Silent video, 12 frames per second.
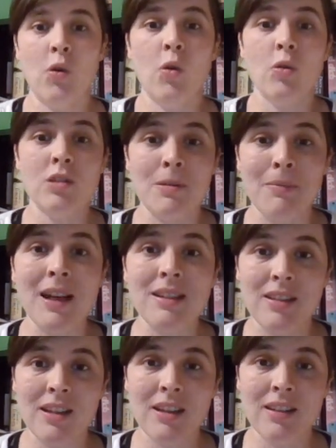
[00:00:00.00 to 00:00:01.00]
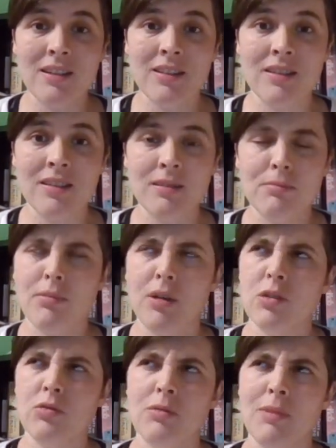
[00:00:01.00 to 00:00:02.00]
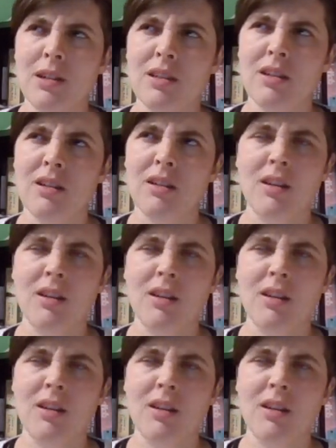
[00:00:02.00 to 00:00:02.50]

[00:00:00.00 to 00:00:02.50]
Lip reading: automatic. By automatic?